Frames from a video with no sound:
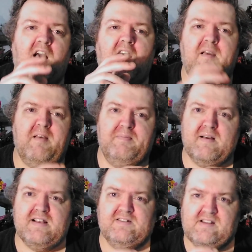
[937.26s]
I
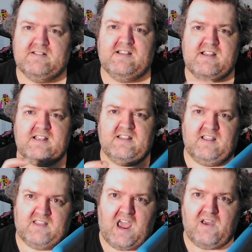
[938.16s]
replaced this in an
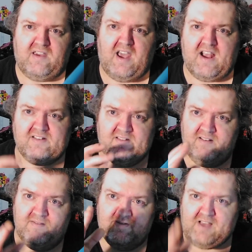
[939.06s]
entire cat
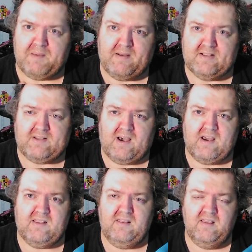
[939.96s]
side by
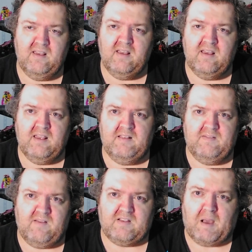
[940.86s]
side
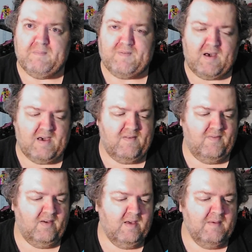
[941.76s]
in my top
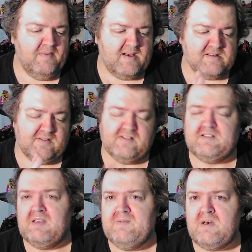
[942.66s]
5 because they're the
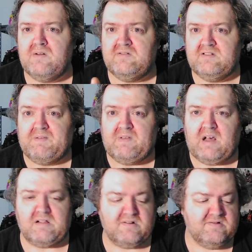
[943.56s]
same vehicles, just different
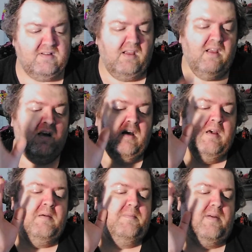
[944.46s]
colors.
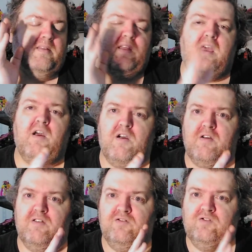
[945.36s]
But they
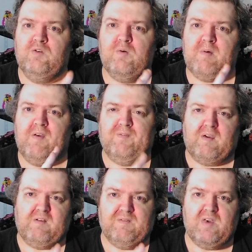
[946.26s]
are 2 of my
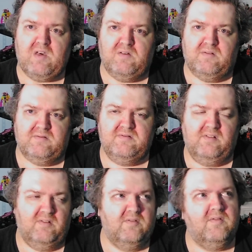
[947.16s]
favorite vehicles